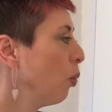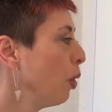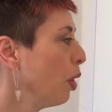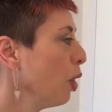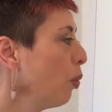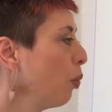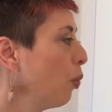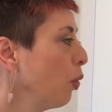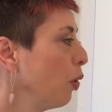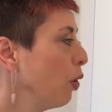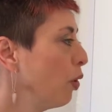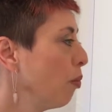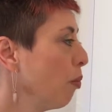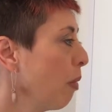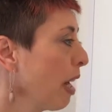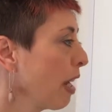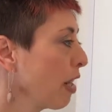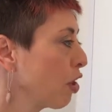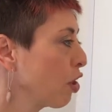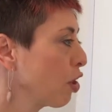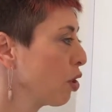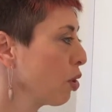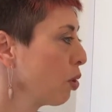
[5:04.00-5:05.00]
we would
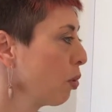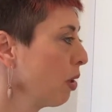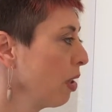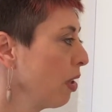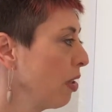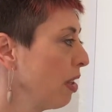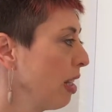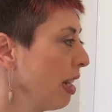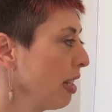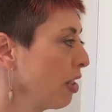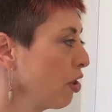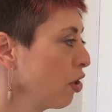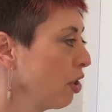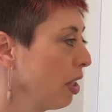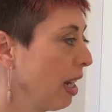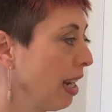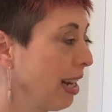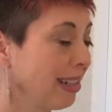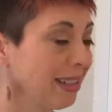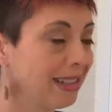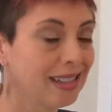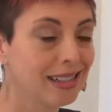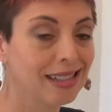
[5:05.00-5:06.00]
make sure that she
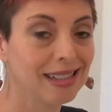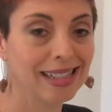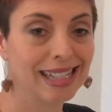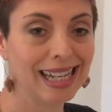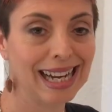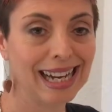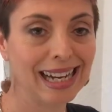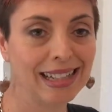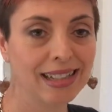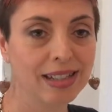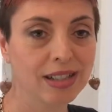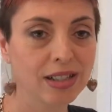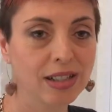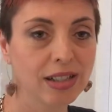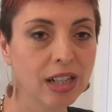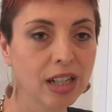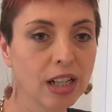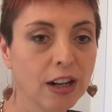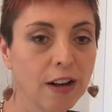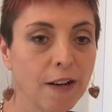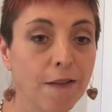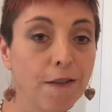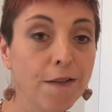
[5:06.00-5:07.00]
understands
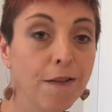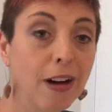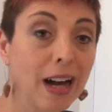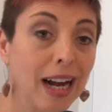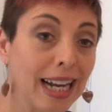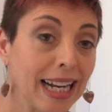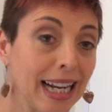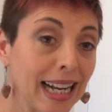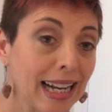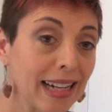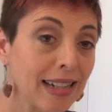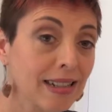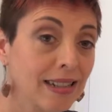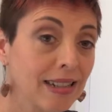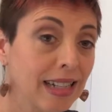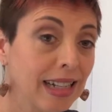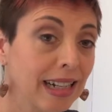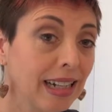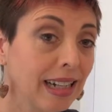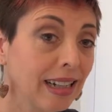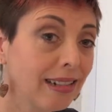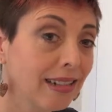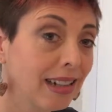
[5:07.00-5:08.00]

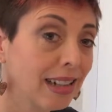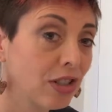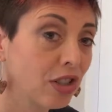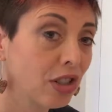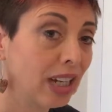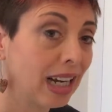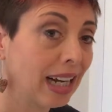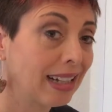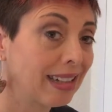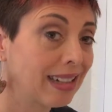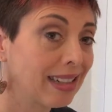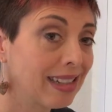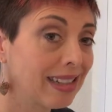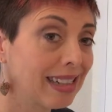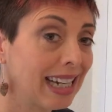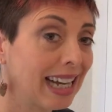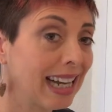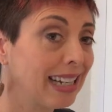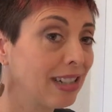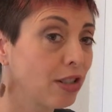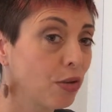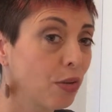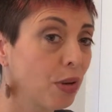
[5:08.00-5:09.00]
financing, that she
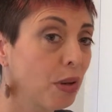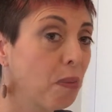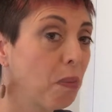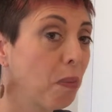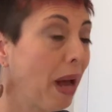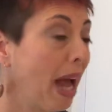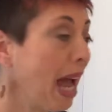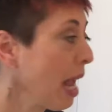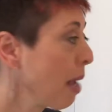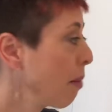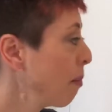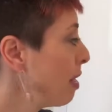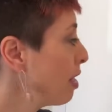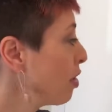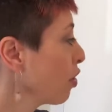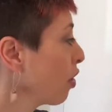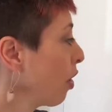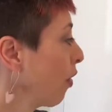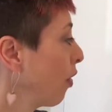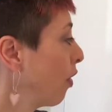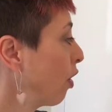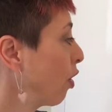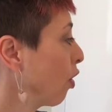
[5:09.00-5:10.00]
understands repayments
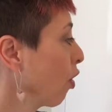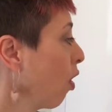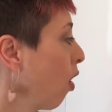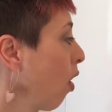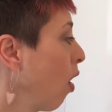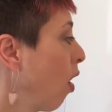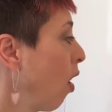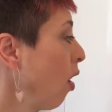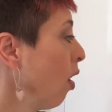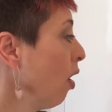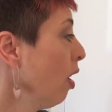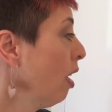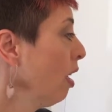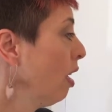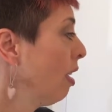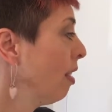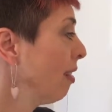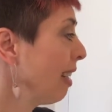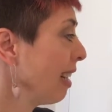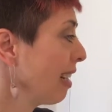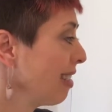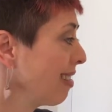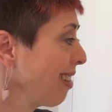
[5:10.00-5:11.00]
on the car,
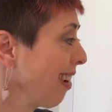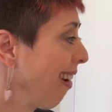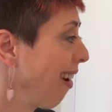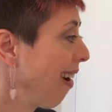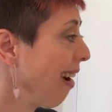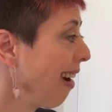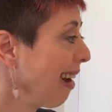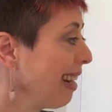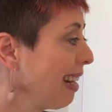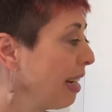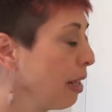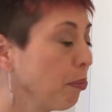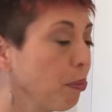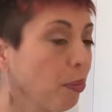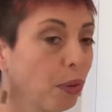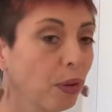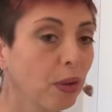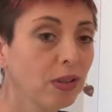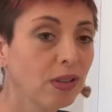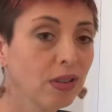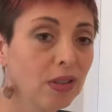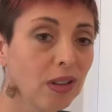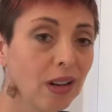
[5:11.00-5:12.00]
that it's highly
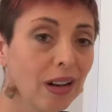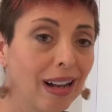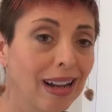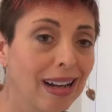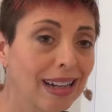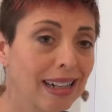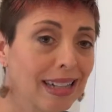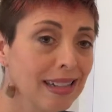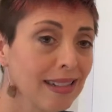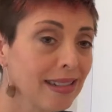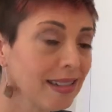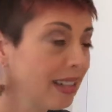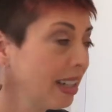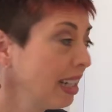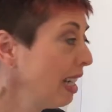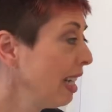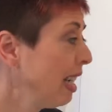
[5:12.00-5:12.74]
personalized,